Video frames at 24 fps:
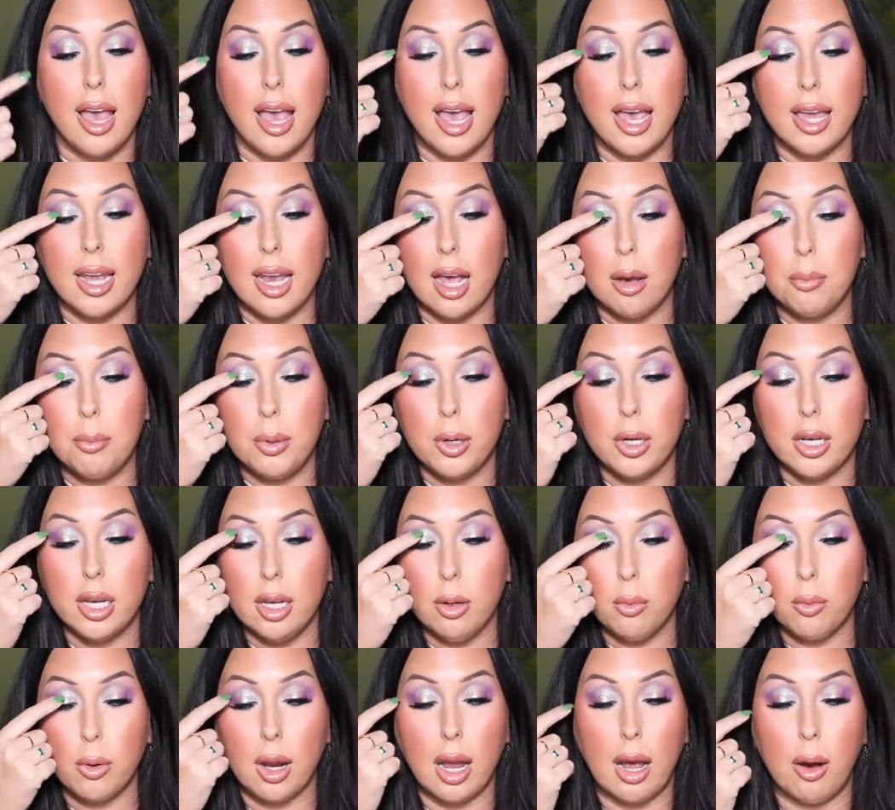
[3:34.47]
and I put
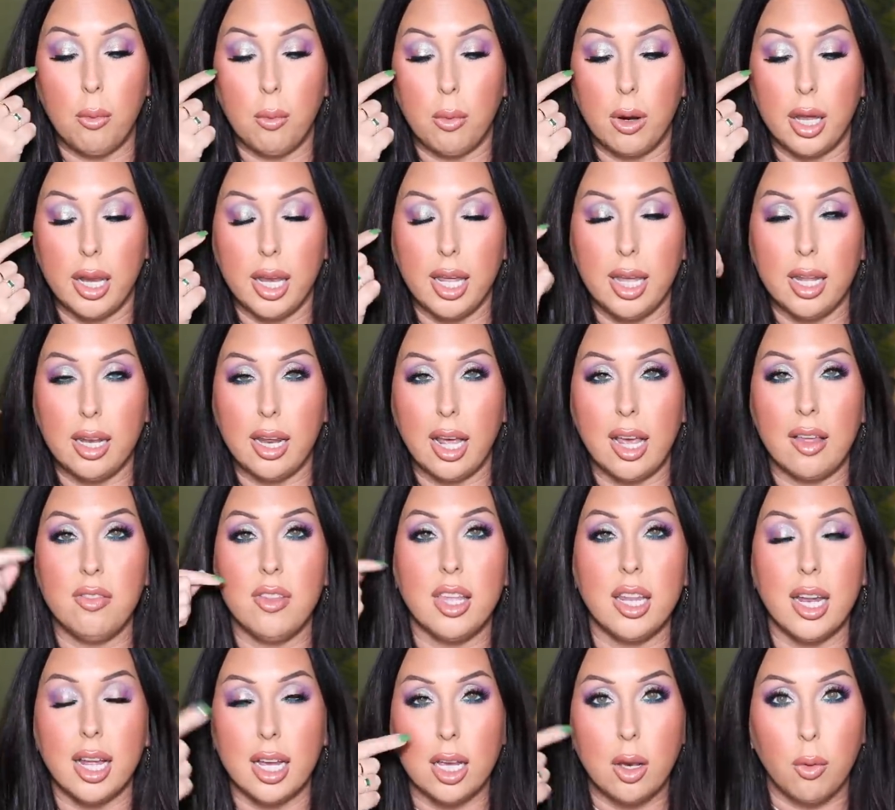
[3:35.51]
it where I want it, and
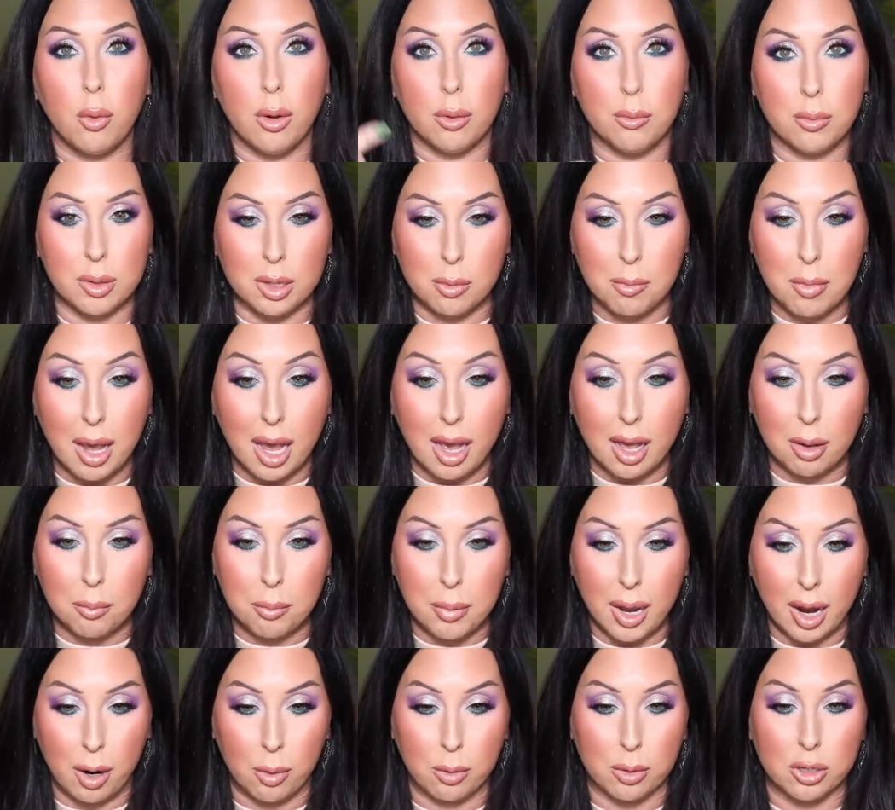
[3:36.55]
then I go in with my
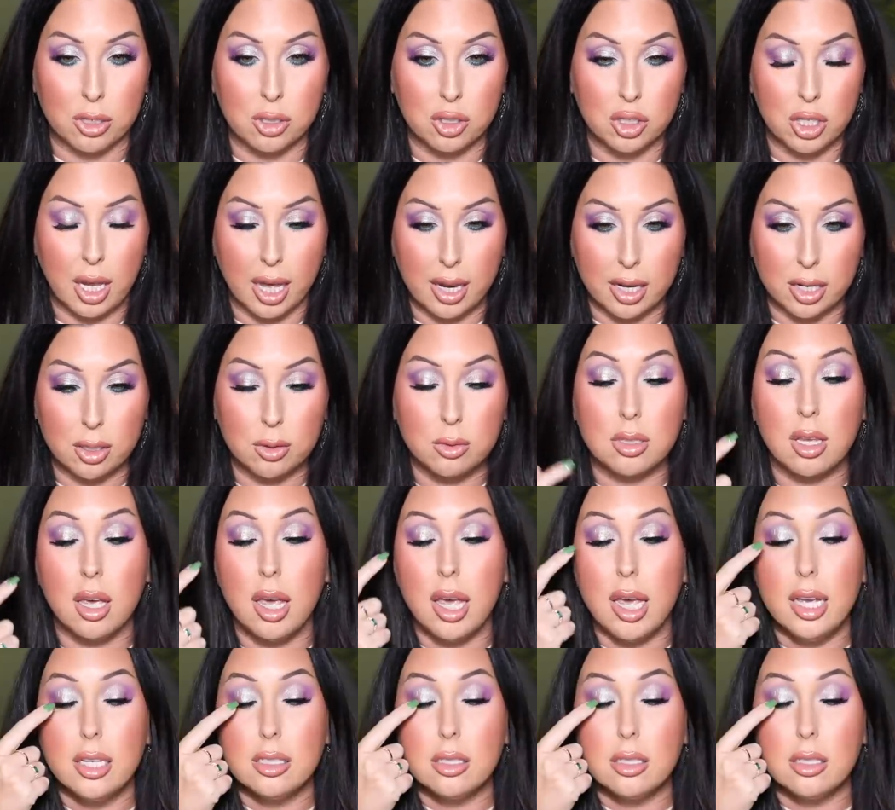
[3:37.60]
powder shadows.